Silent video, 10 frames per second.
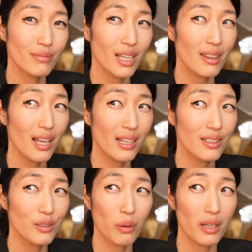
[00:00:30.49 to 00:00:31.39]
And that
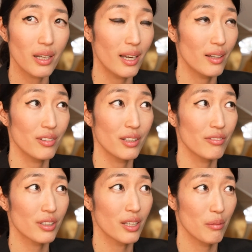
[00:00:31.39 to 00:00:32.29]
is what I have
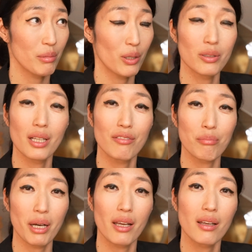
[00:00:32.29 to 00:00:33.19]
lived my whole life by.